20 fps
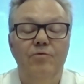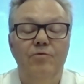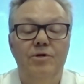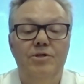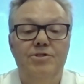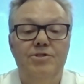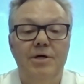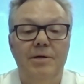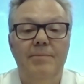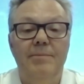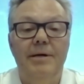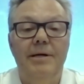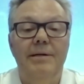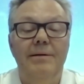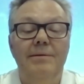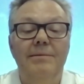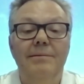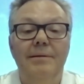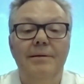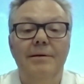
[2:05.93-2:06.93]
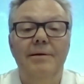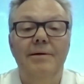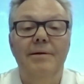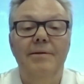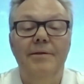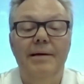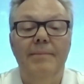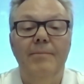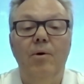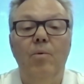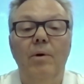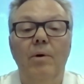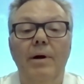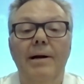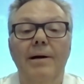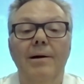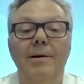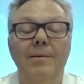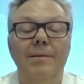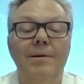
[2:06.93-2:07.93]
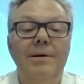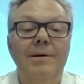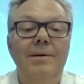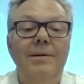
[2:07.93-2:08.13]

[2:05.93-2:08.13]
which I made them aware.